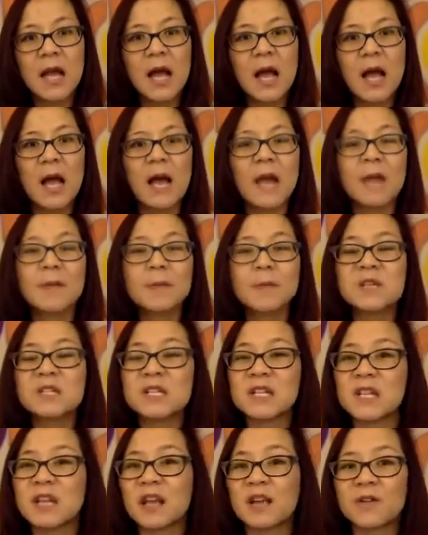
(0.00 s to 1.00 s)
I put
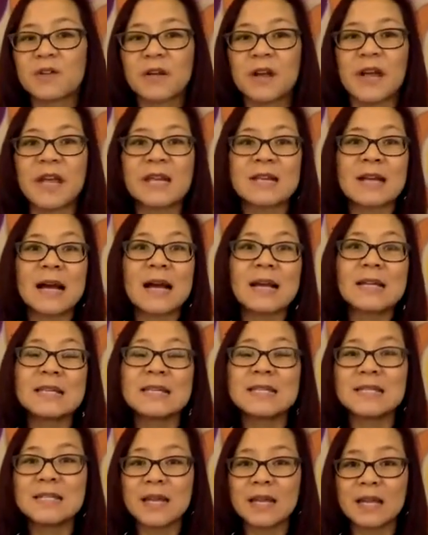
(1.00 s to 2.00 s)
together a
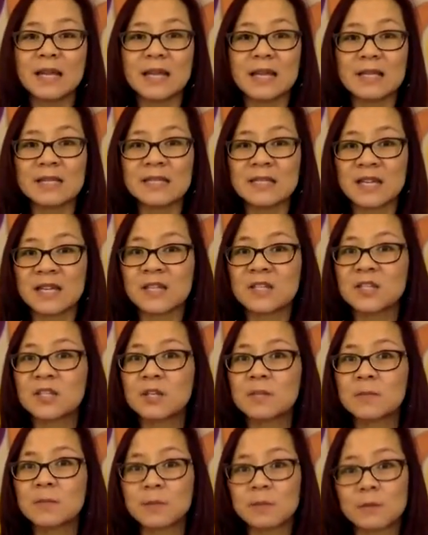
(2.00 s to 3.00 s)
90-day
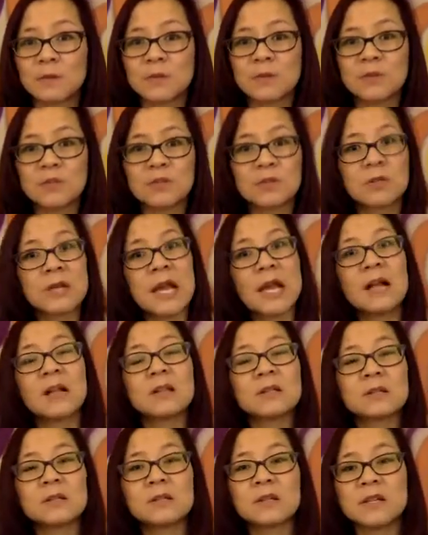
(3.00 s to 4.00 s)
intention promotional
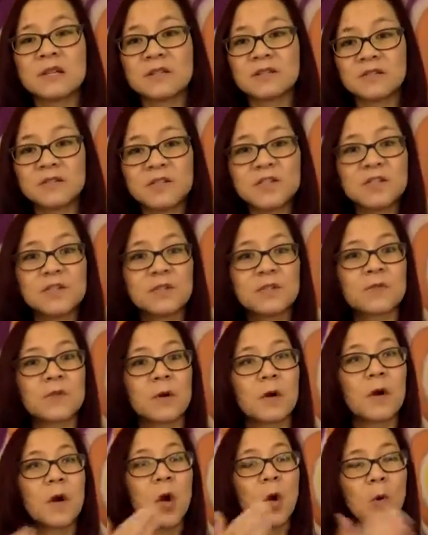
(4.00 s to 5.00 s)
calendar and a vision
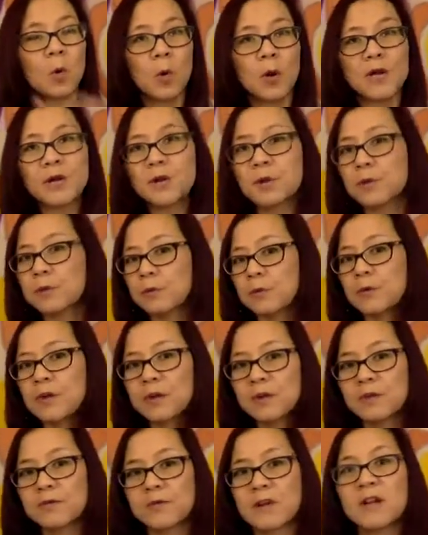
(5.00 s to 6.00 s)
for 1 year, 3
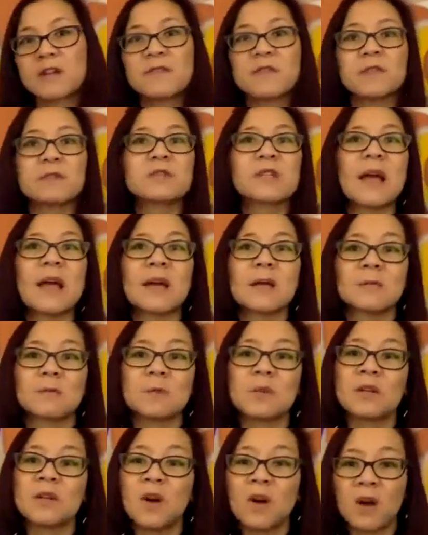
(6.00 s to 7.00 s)
year, 5 years, and
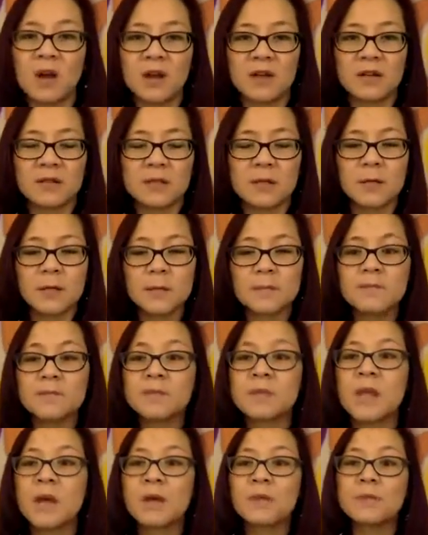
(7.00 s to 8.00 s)
beyond.
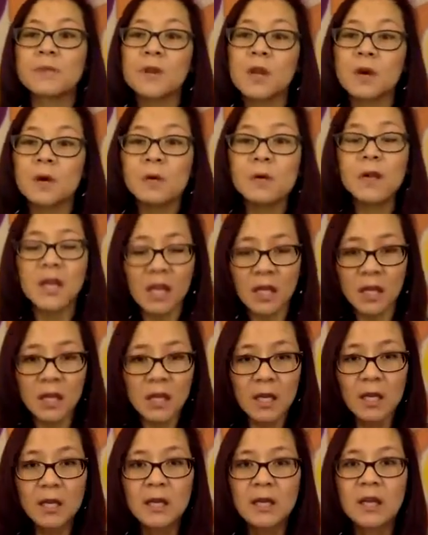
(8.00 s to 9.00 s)
Now,
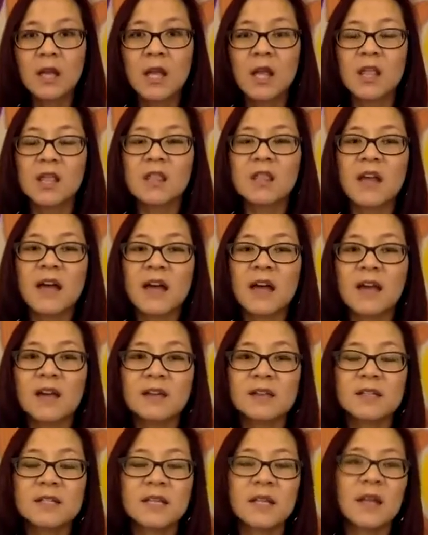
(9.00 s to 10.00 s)
knowing
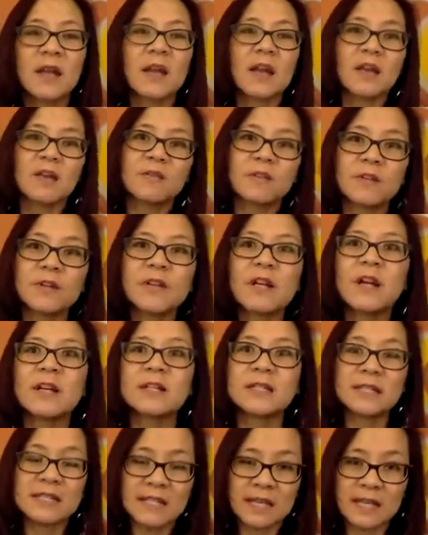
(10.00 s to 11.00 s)
that every
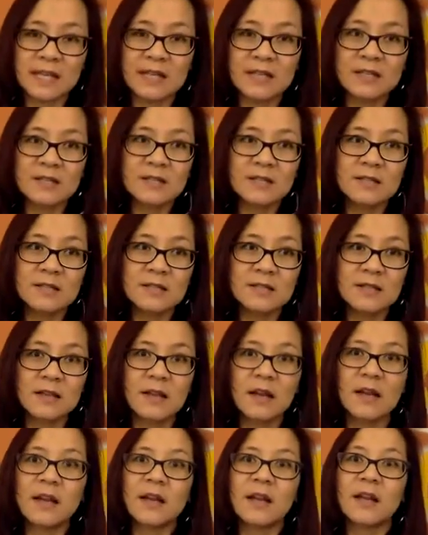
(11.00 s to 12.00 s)
90 days,
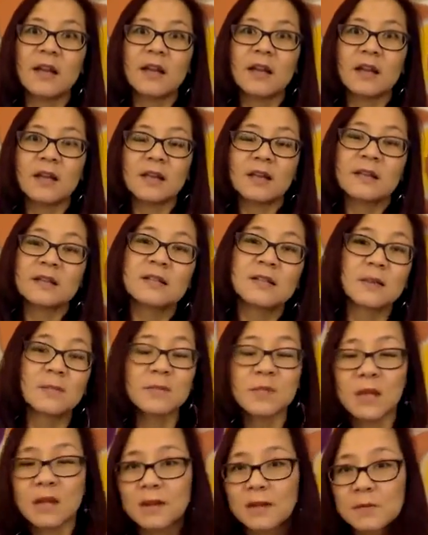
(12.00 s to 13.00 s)
I
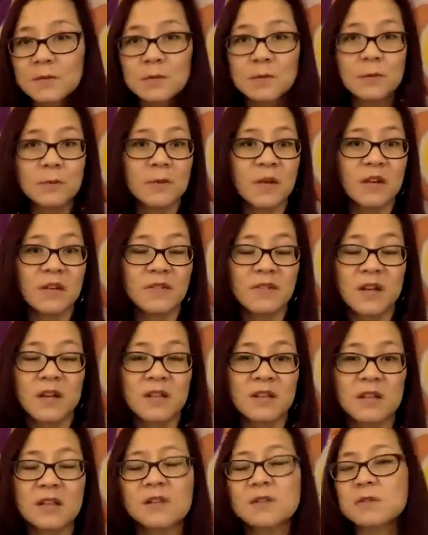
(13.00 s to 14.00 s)
sometimes will modify
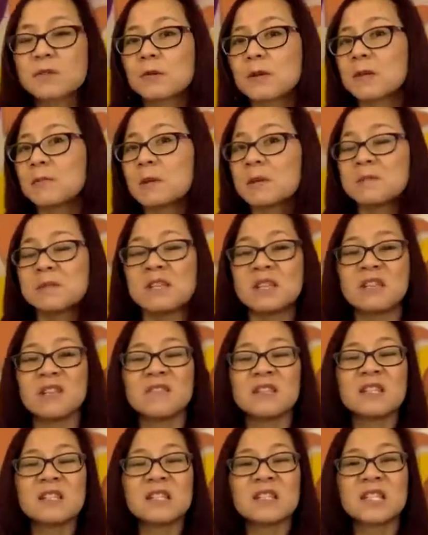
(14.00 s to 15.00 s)
things, or maybe
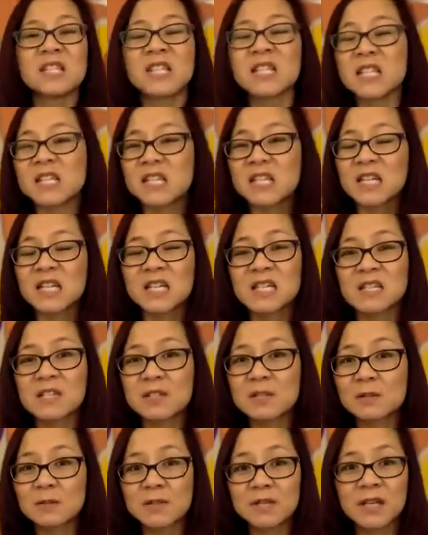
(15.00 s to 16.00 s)
even 60 days
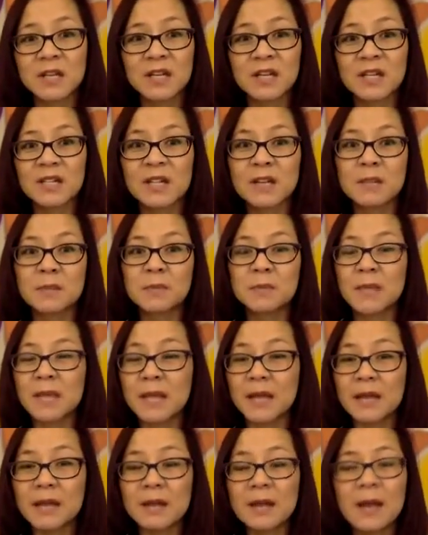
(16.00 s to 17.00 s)
into a 90-day
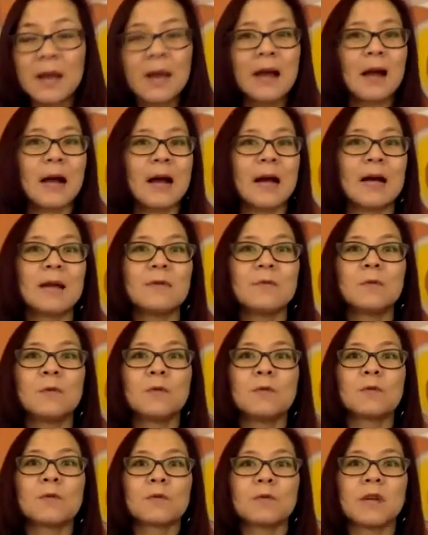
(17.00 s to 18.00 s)
plan, I
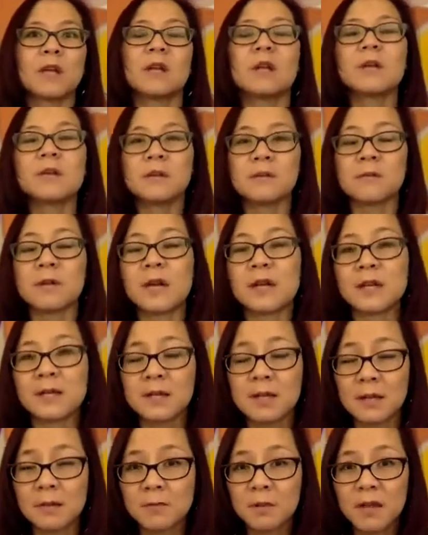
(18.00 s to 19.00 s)
will create a new
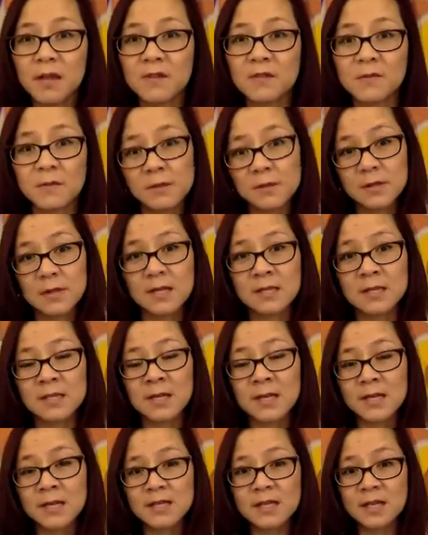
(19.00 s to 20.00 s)
90-day plan for the next
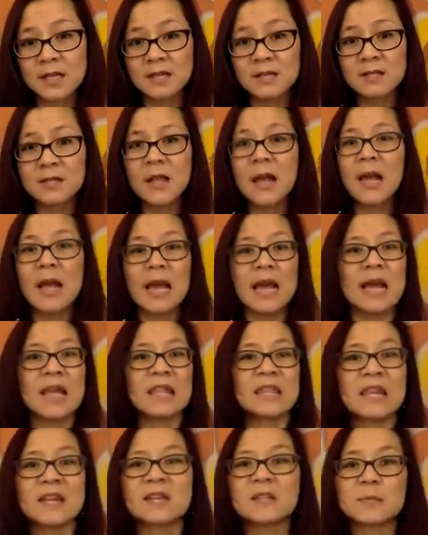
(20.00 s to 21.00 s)
90 days,
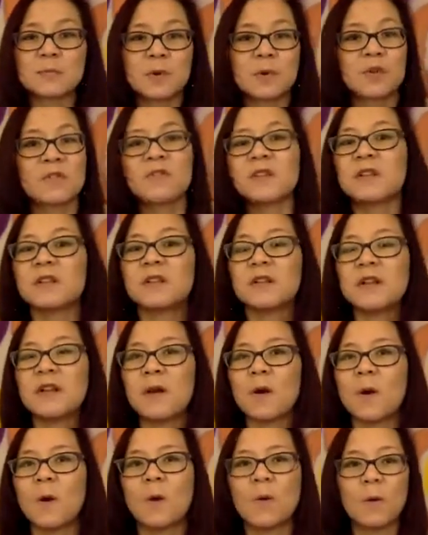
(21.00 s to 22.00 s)
and that is
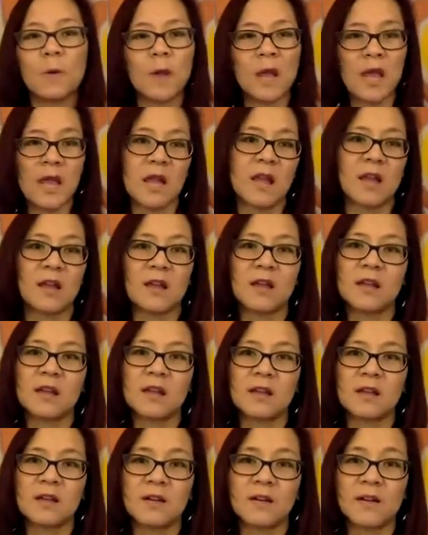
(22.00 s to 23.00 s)
perfectly okay.
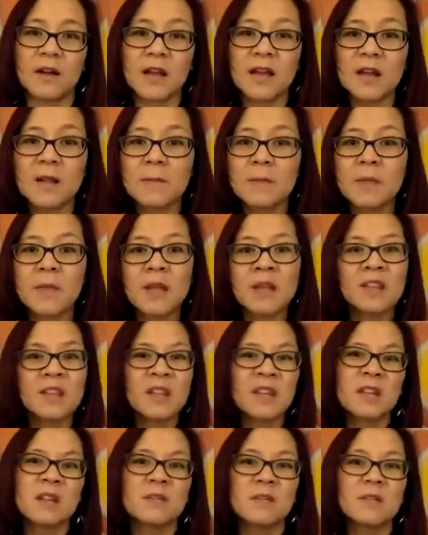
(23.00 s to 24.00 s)
All right.
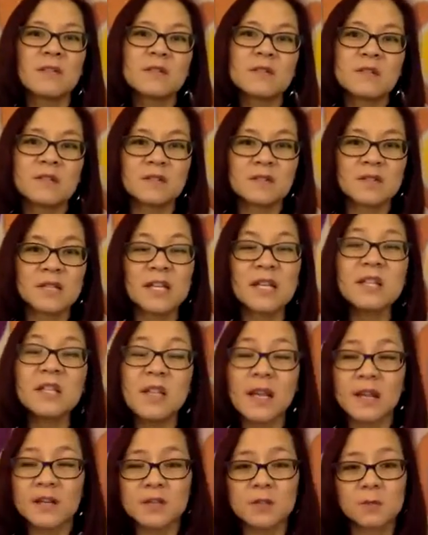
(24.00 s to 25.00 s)
Then, there's those
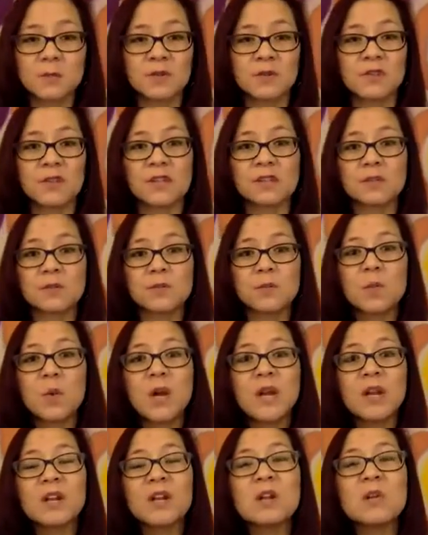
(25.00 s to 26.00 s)
intangible things.
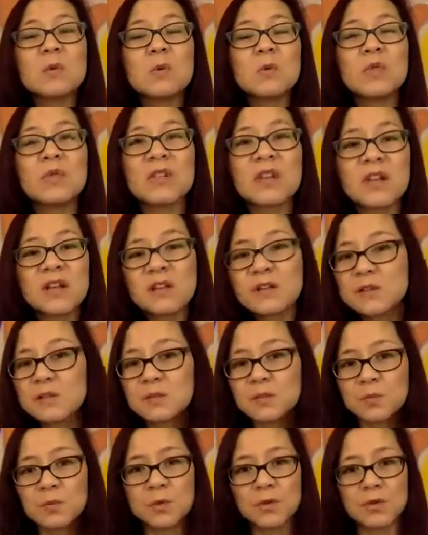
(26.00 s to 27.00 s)
What new
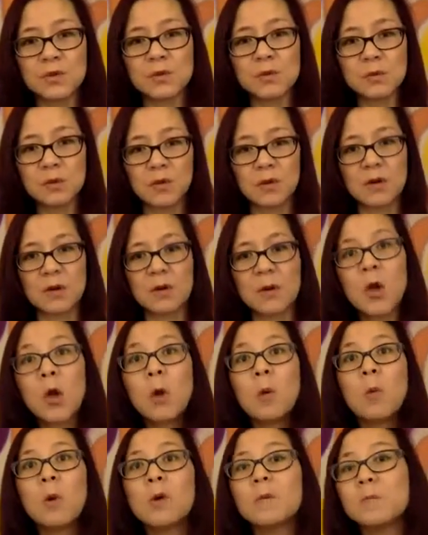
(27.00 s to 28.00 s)
things will you learn?
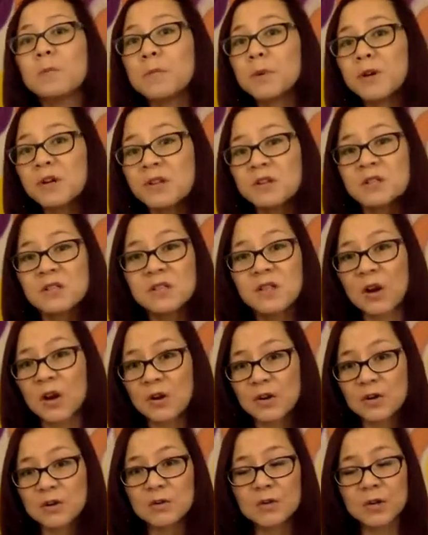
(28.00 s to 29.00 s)
What books
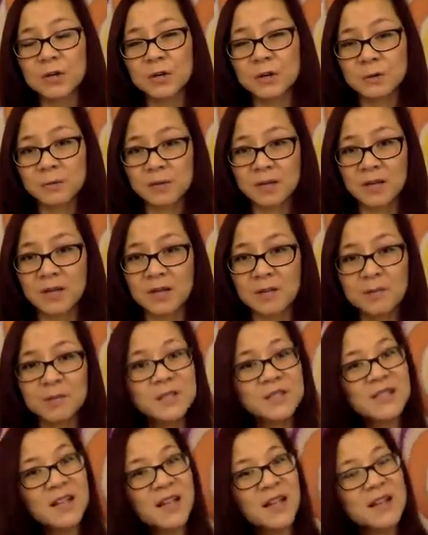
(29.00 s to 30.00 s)
are you going to read?
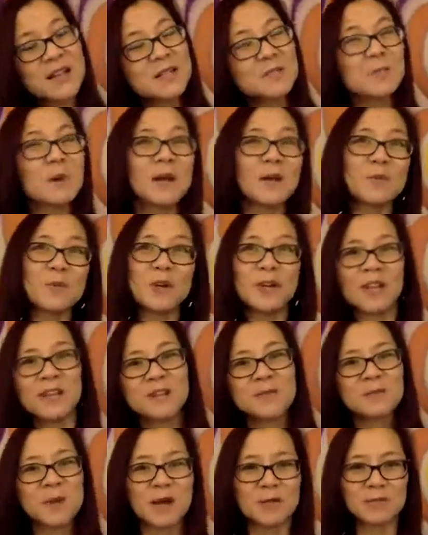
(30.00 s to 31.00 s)
Besides my book,
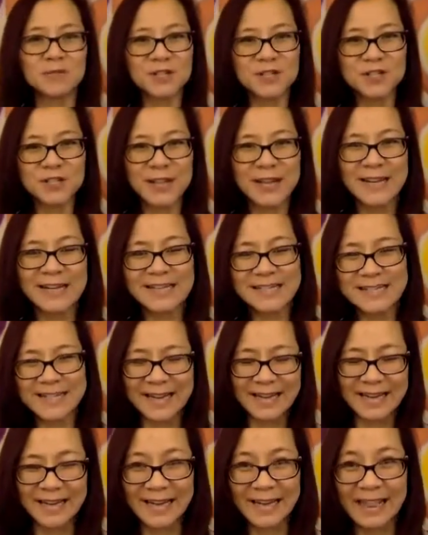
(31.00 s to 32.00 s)
Hit Publish and
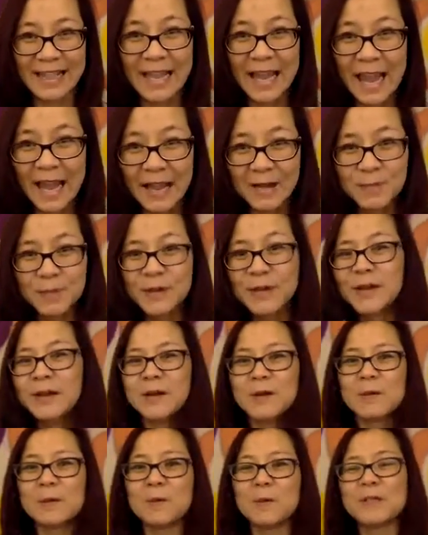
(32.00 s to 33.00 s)
Standing in the Gap,
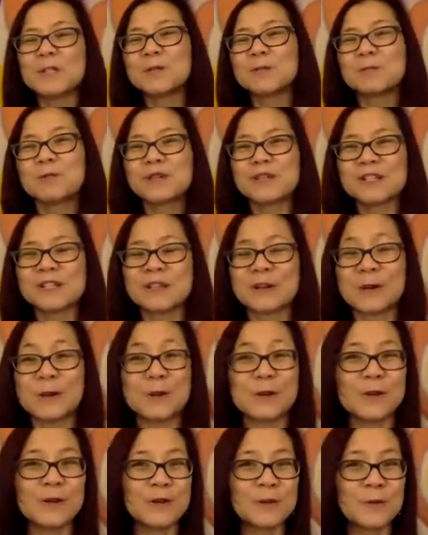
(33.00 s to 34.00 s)
which books are
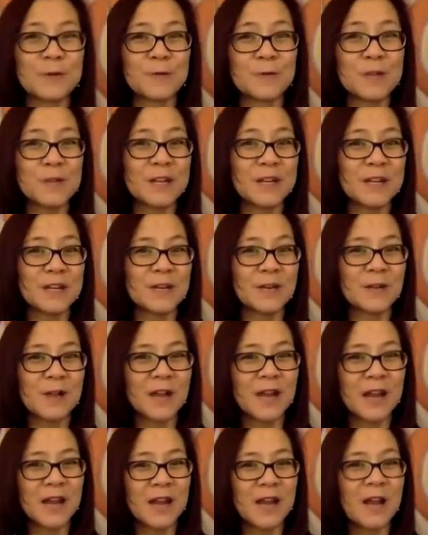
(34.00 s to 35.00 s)
you going to read,
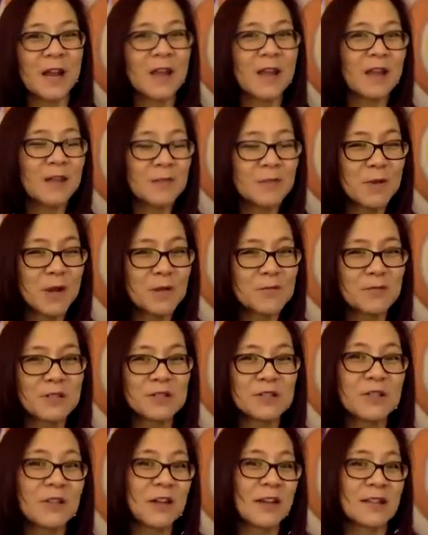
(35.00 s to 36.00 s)
right? Hit
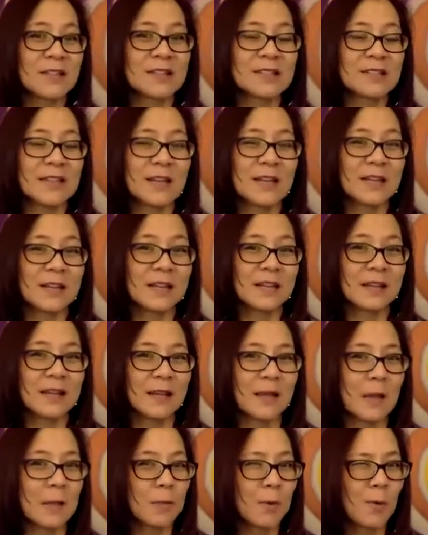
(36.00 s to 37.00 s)
Publish and Standing in the
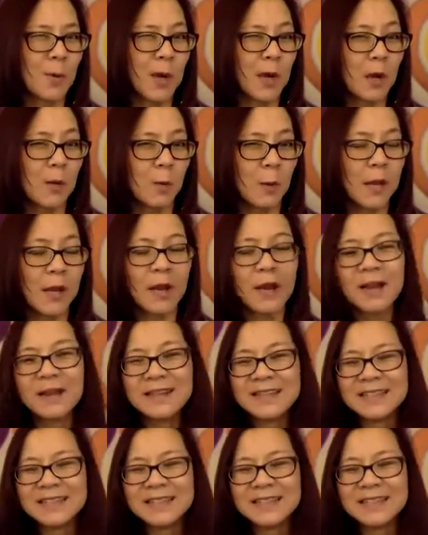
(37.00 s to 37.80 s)
Gap. Wink, wink.